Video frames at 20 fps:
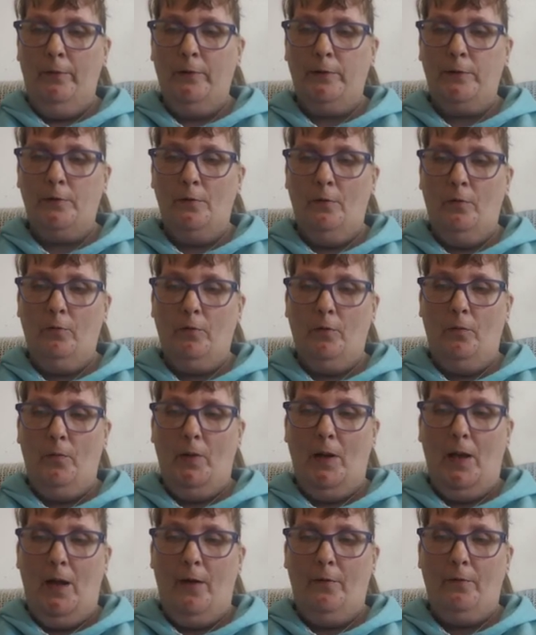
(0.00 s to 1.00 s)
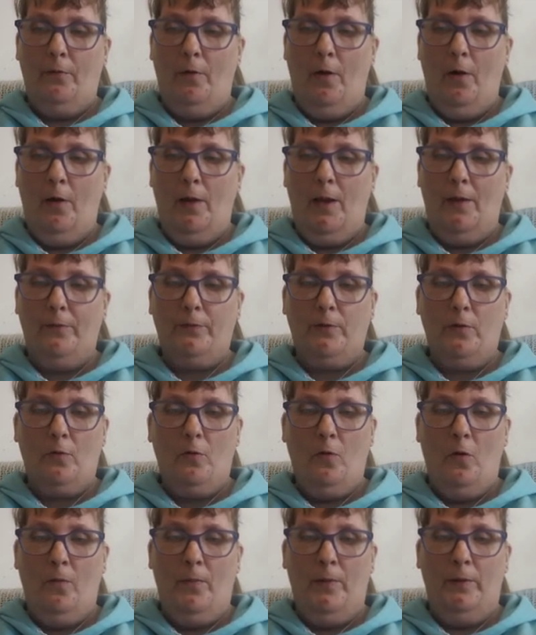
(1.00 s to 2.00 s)
The children will all have to
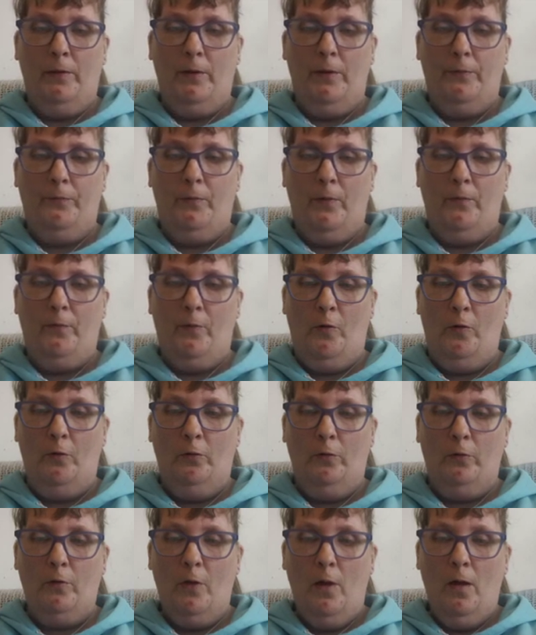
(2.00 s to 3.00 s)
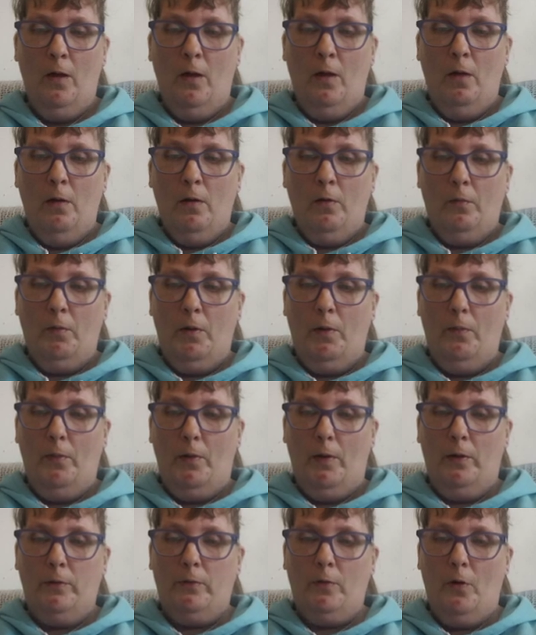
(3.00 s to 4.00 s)
come and live with us. We
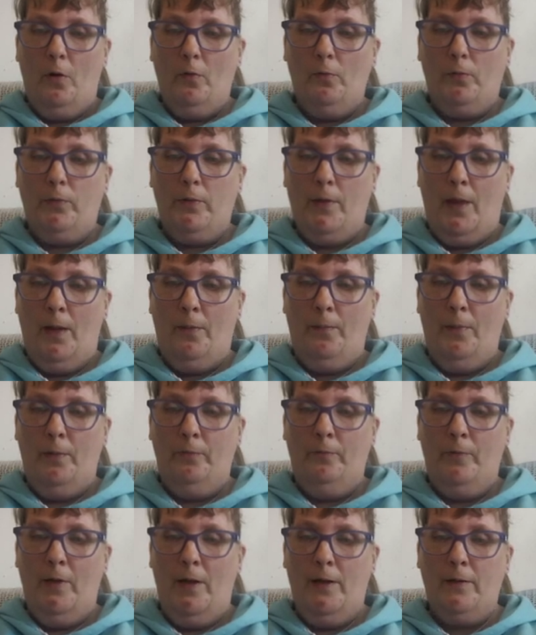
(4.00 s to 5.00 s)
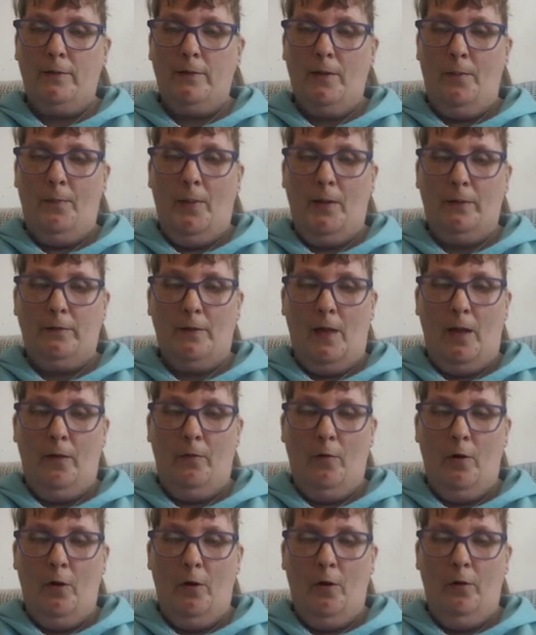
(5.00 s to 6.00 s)
will adopt them and raise them as
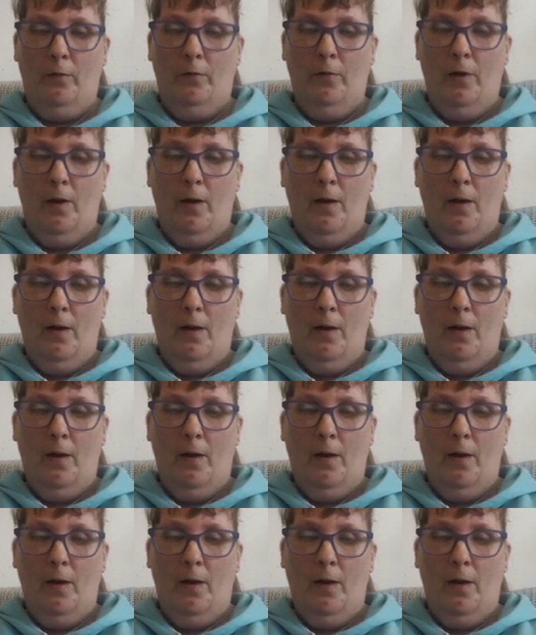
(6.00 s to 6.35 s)
our own.